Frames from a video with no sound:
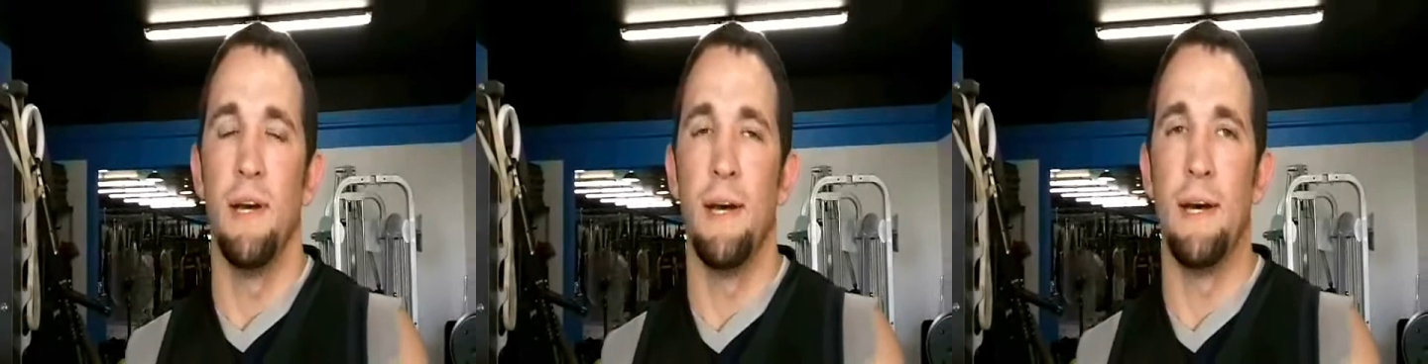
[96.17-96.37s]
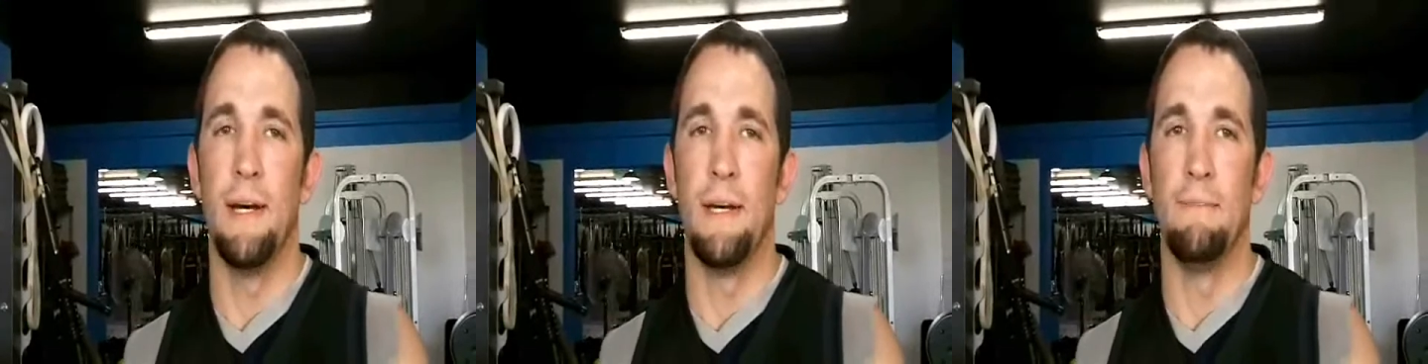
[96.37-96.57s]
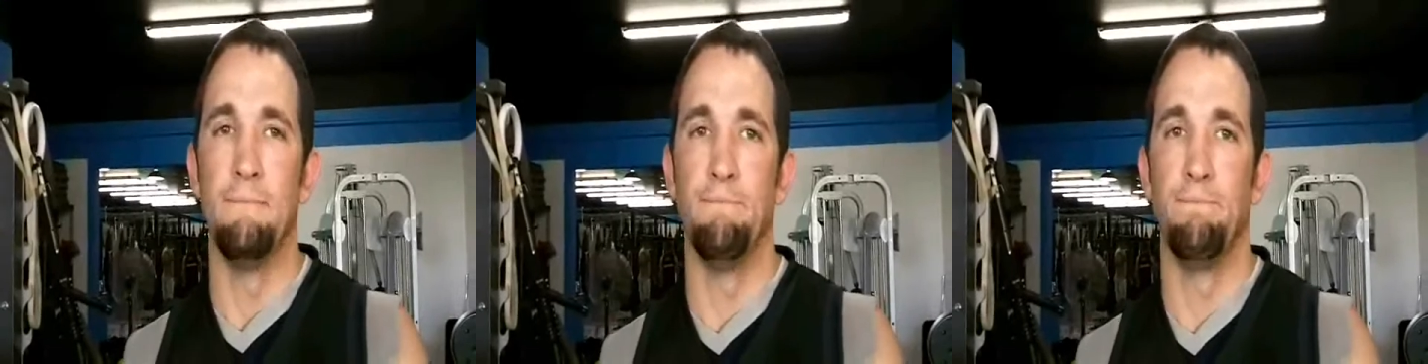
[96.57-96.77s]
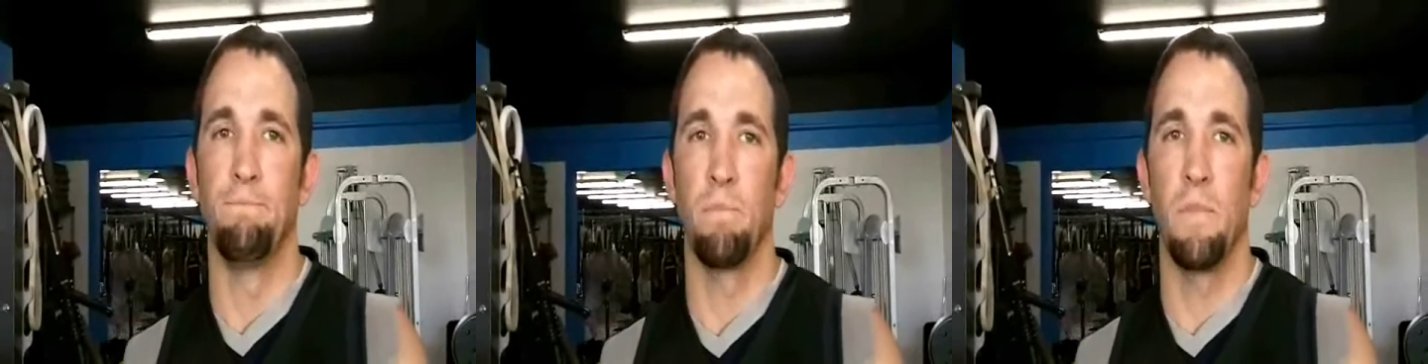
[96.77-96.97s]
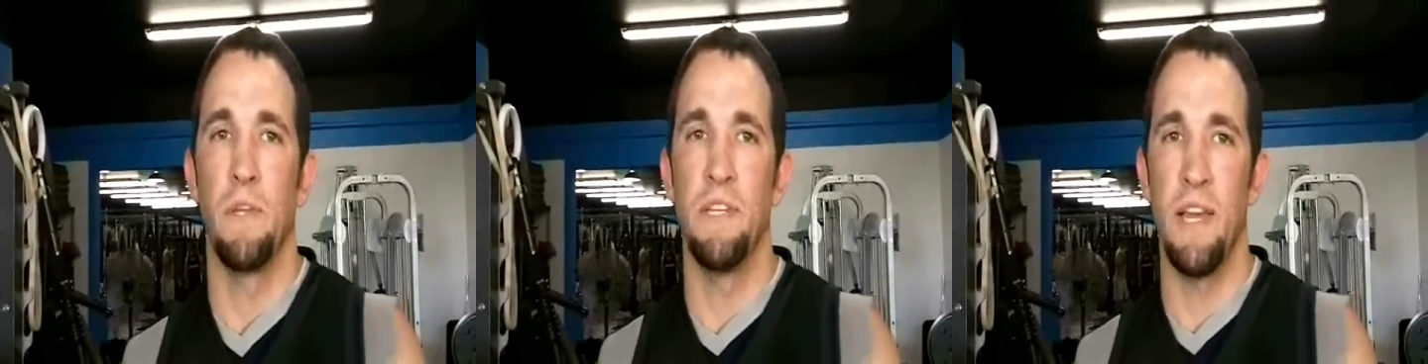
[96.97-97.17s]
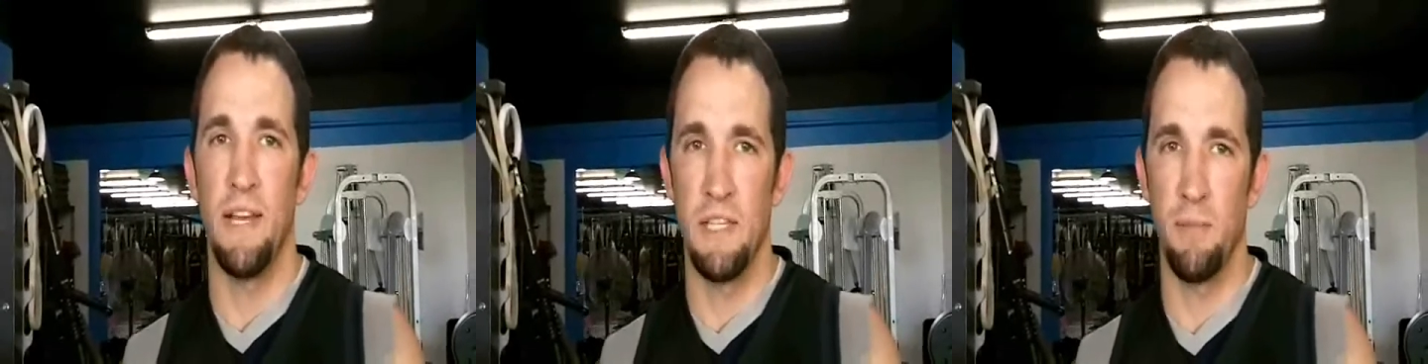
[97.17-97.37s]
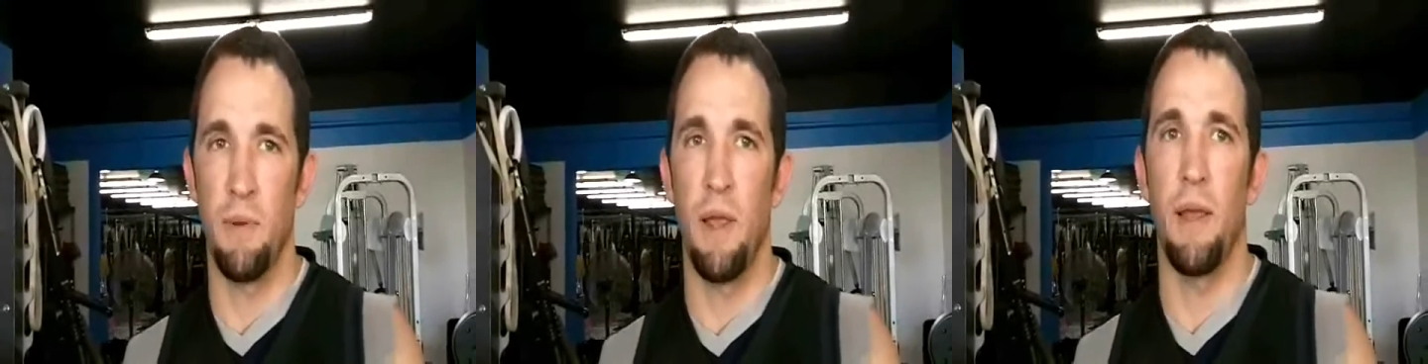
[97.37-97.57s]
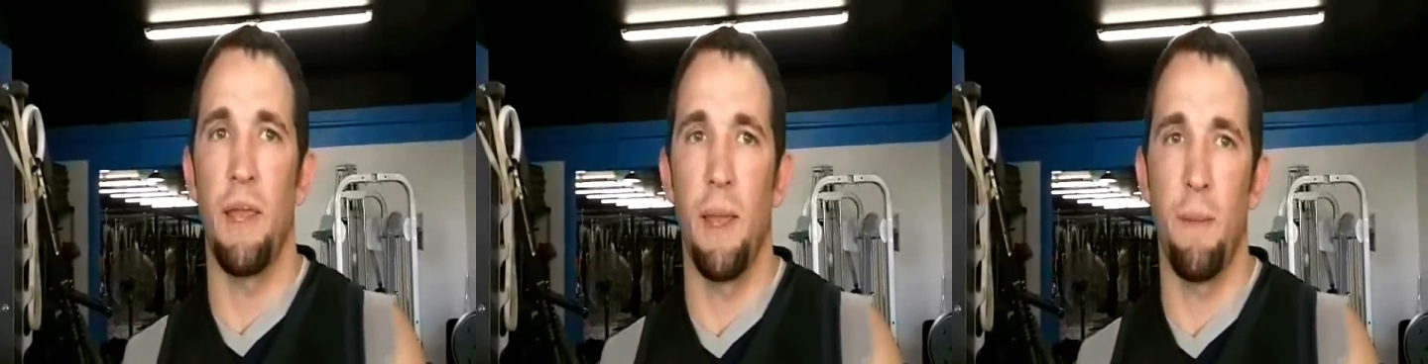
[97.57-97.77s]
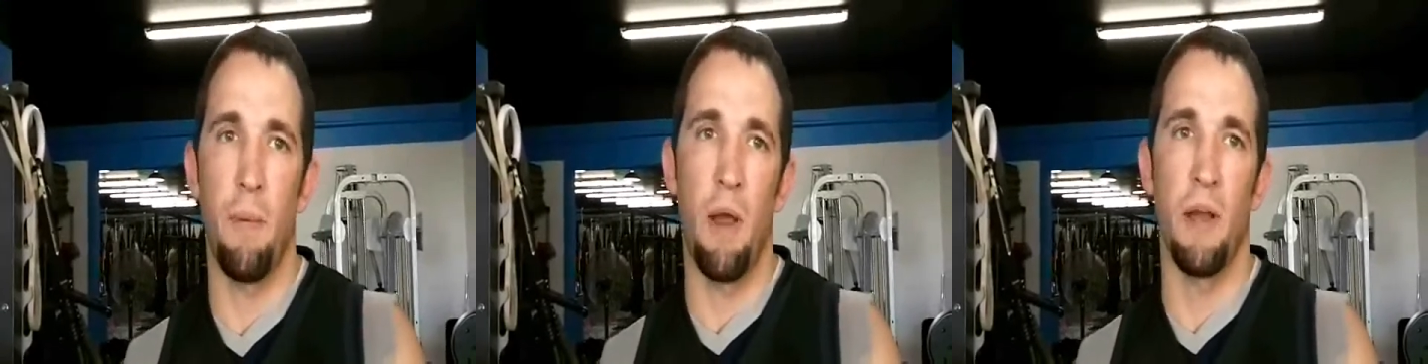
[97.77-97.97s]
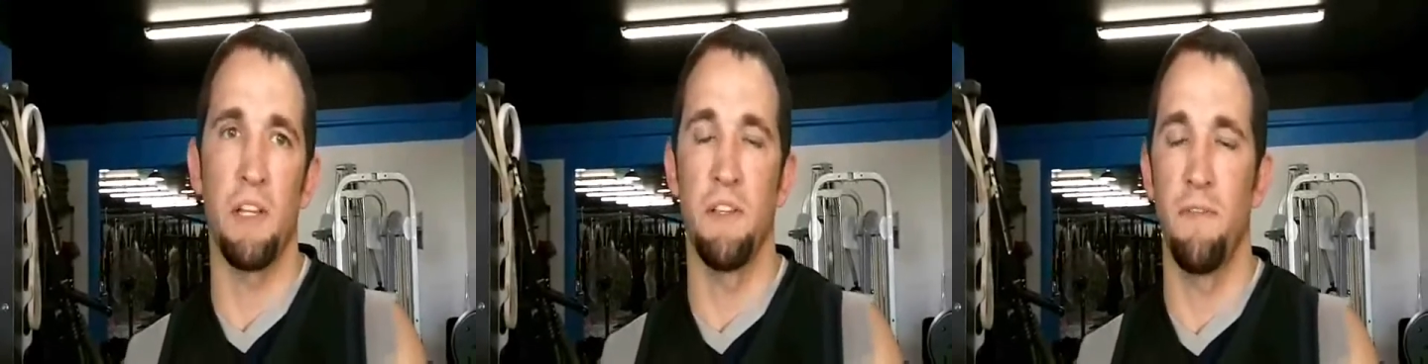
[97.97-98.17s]
Um, he's had some a
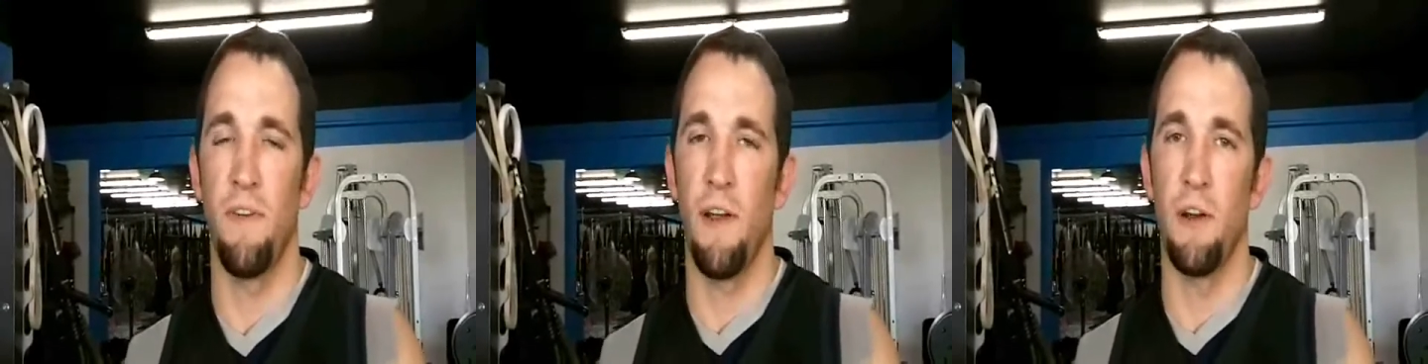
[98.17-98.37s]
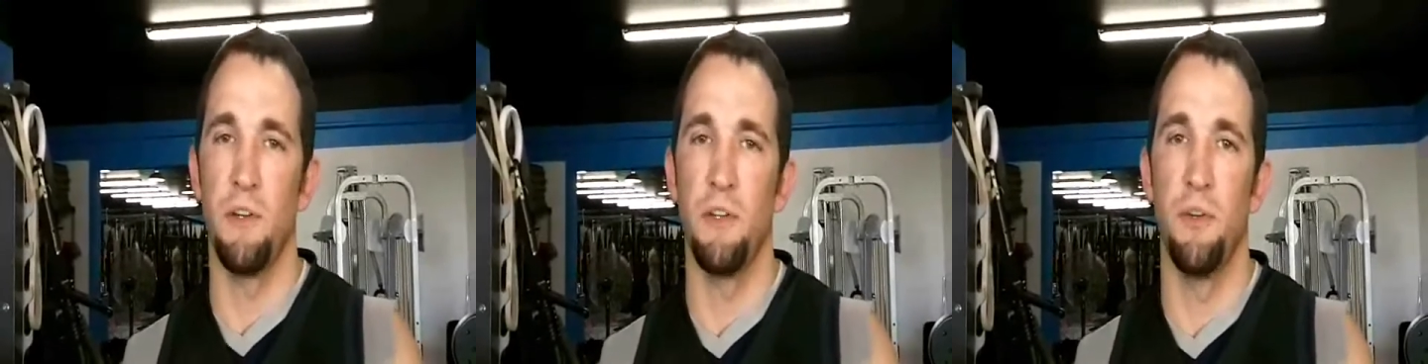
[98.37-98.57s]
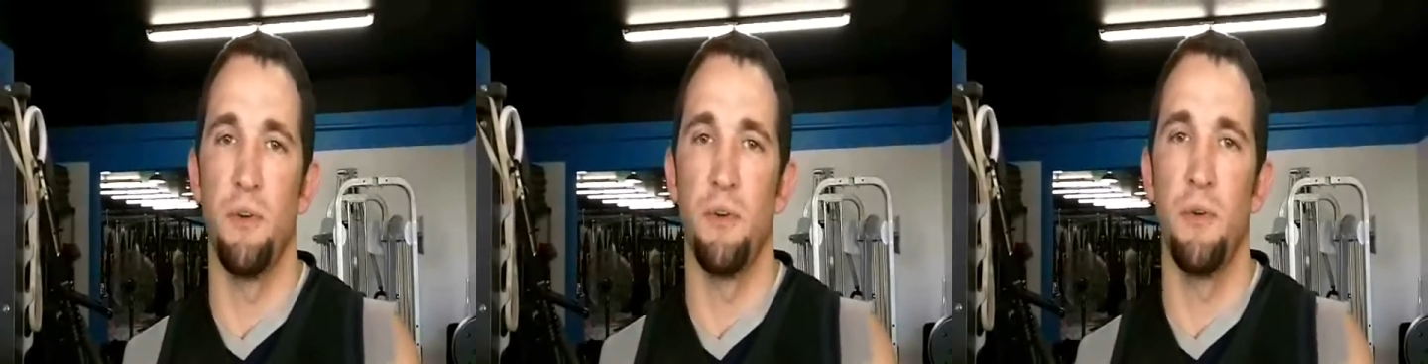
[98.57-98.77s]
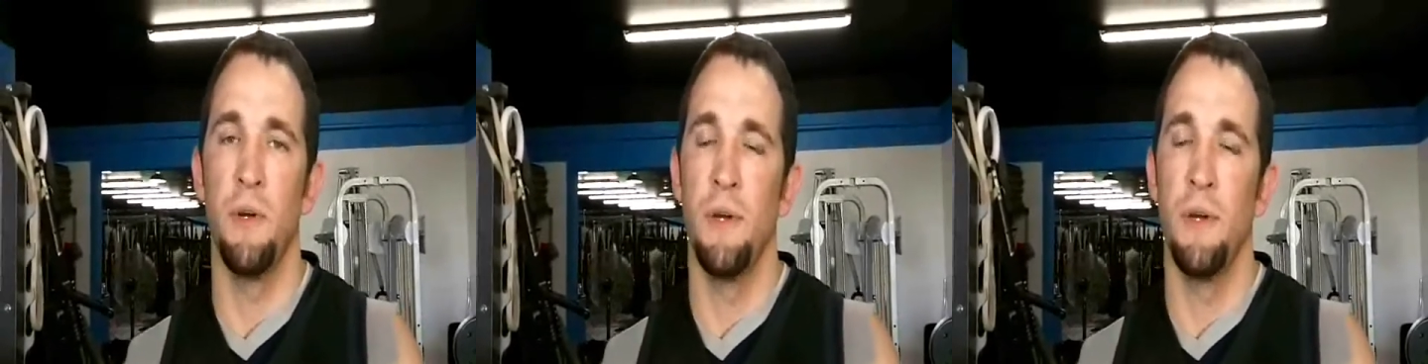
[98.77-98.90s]
kickboxing fight or two